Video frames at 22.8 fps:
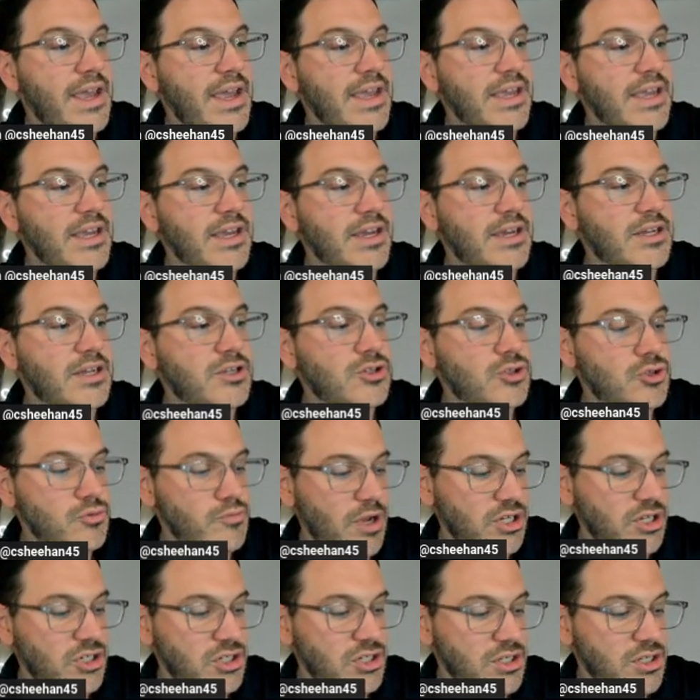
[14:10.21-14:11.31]
And you
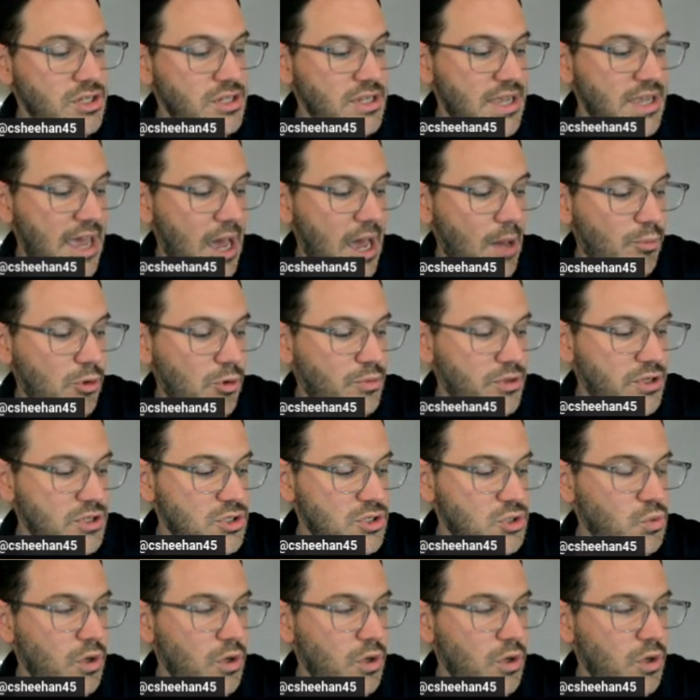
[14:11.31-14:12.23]
mentioned the Applebees.